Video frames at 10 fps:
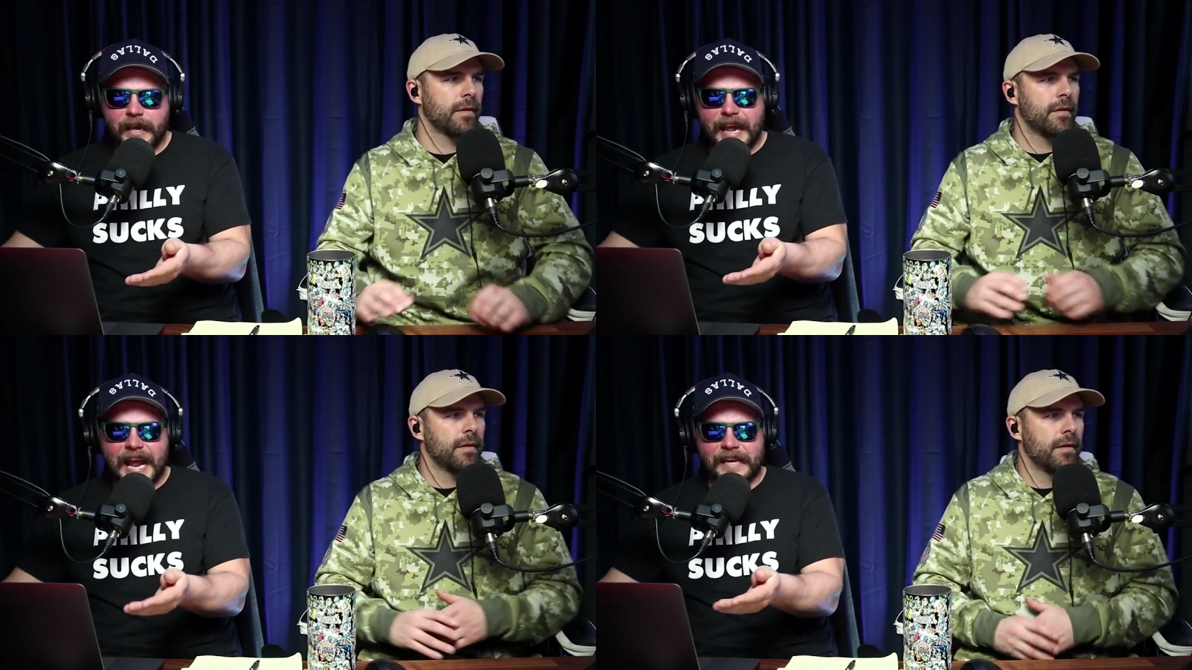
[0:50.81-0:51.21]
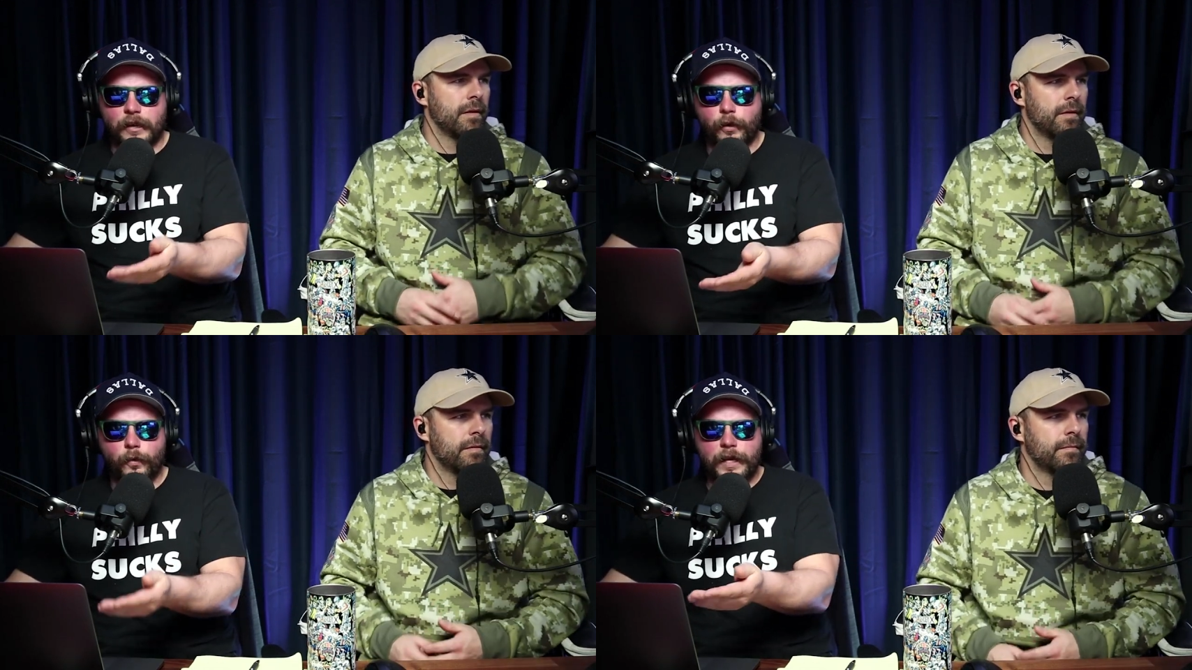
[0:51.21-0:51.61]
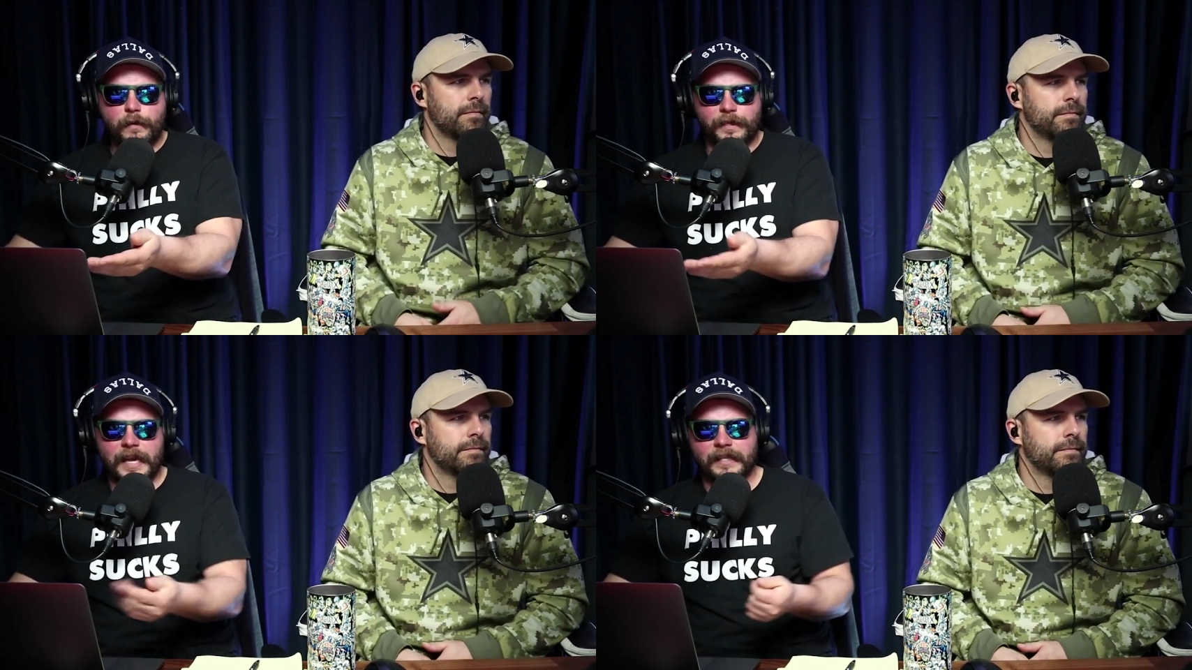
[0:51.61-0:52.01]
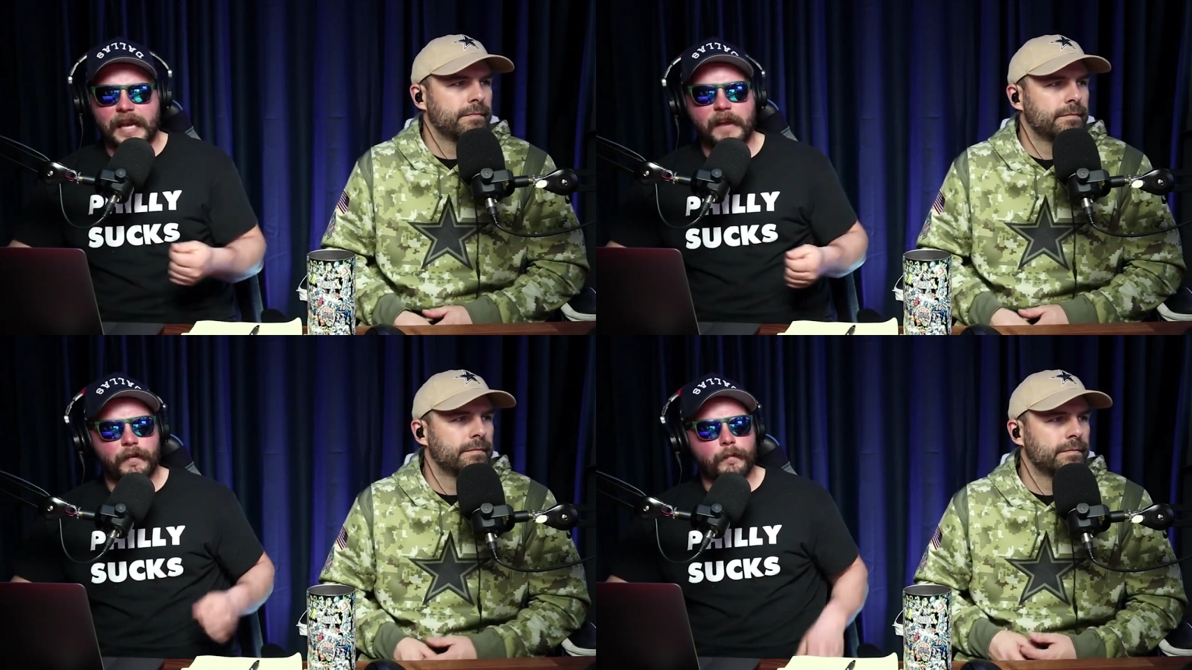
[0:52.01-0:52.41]
Speaker 1: and who do you think
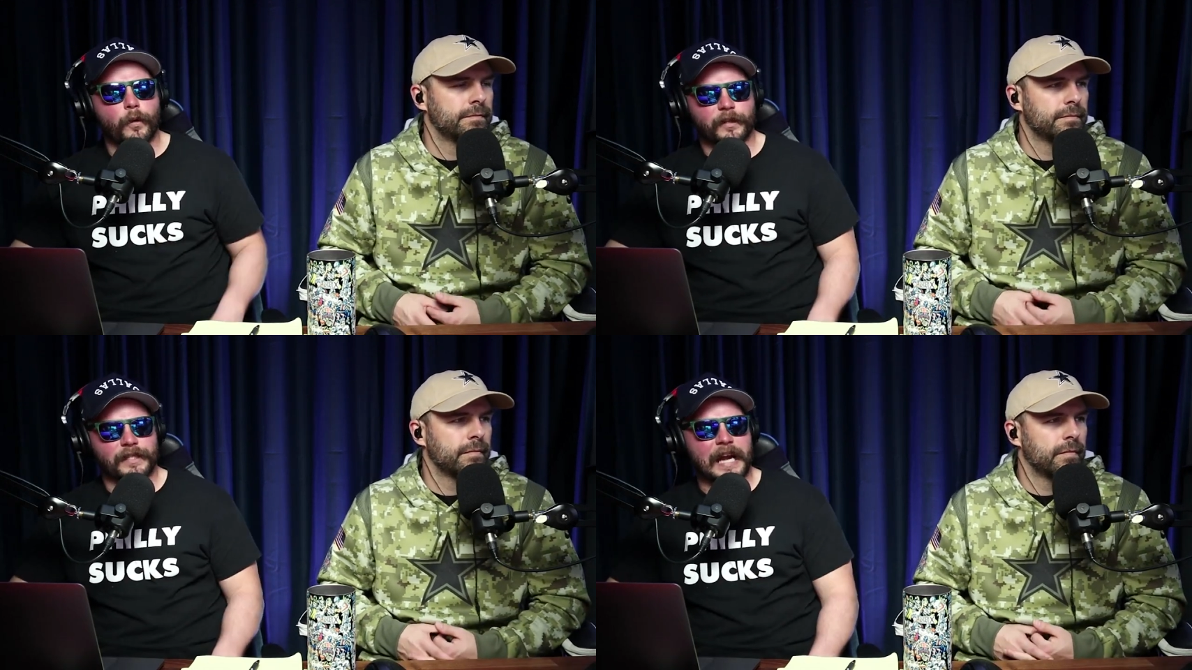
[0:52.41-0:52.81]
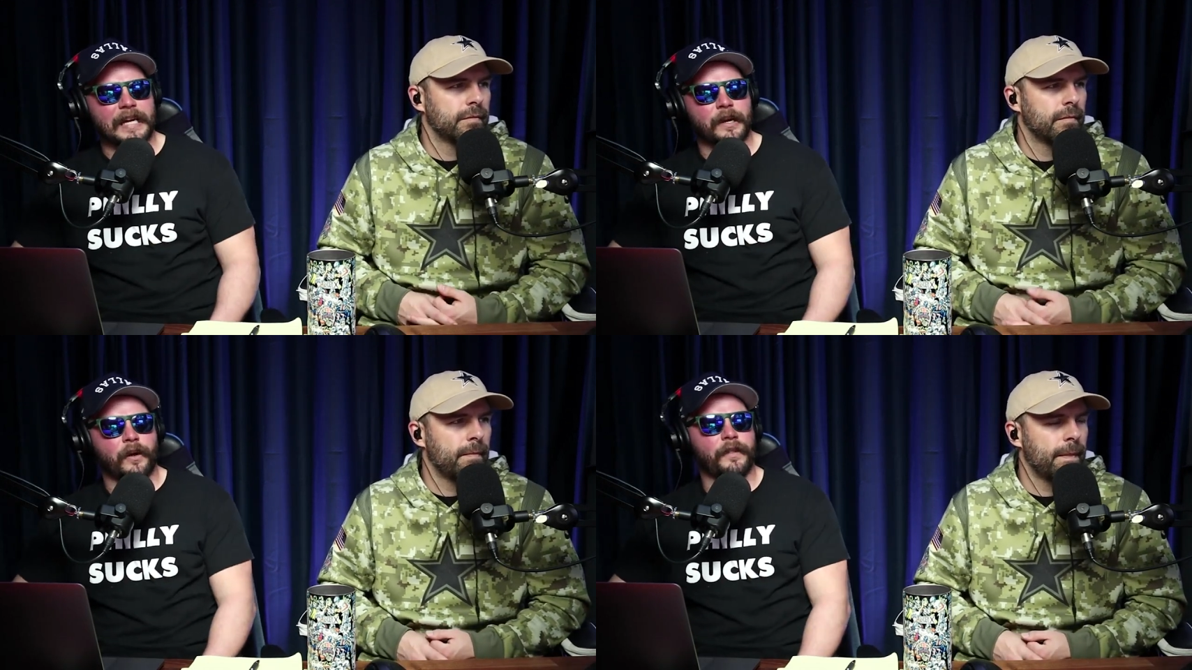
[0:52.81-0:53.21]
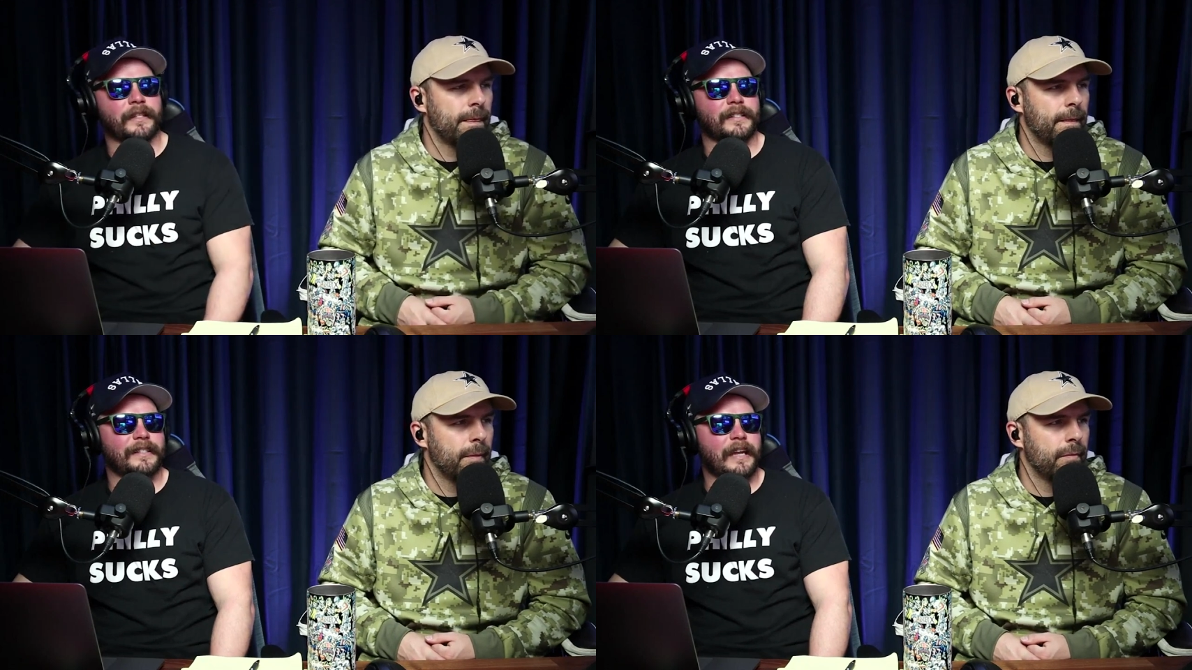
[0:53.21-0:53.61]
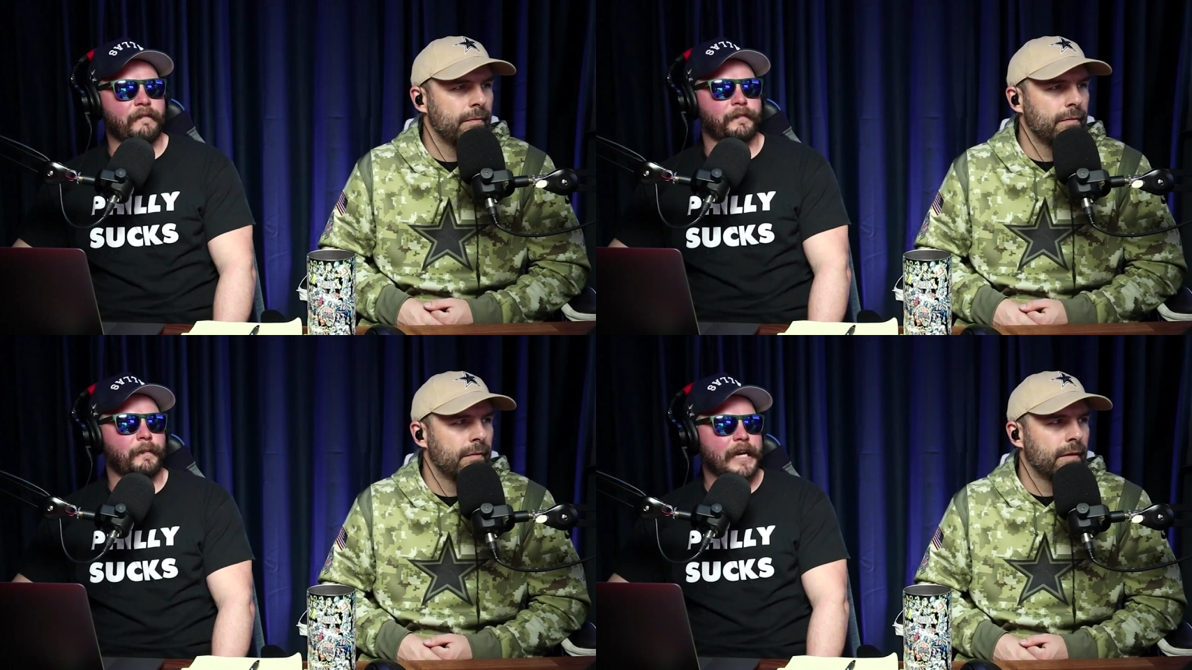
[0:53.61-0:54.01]
David Moore's getting all this
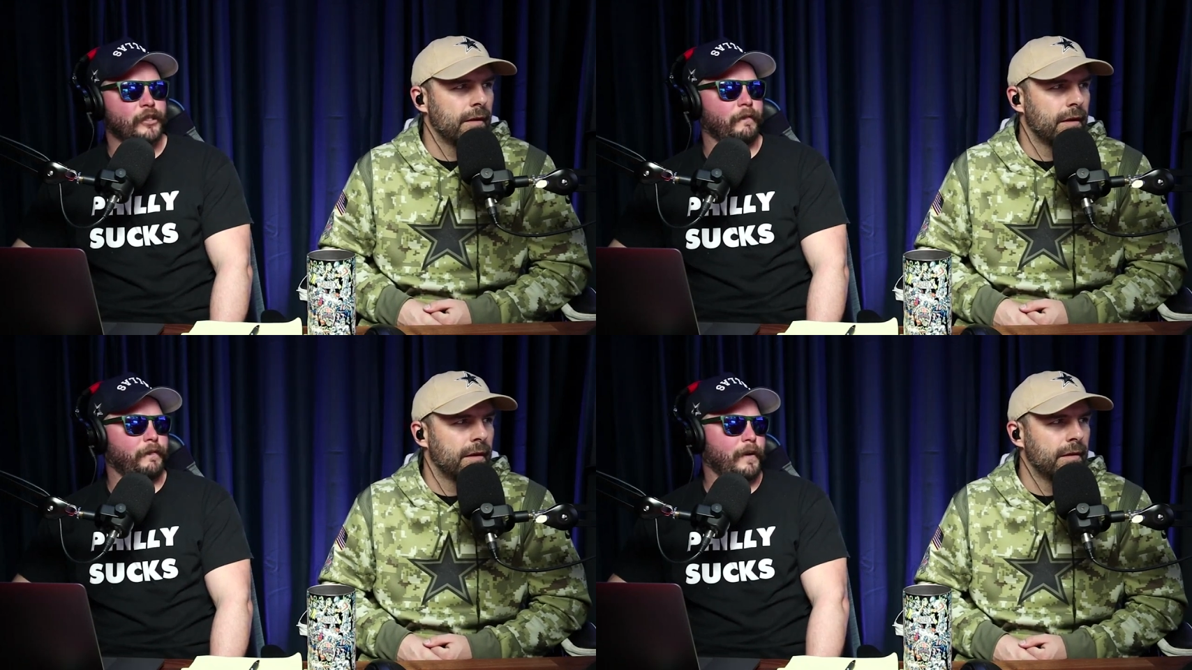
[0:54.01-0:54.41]
information from?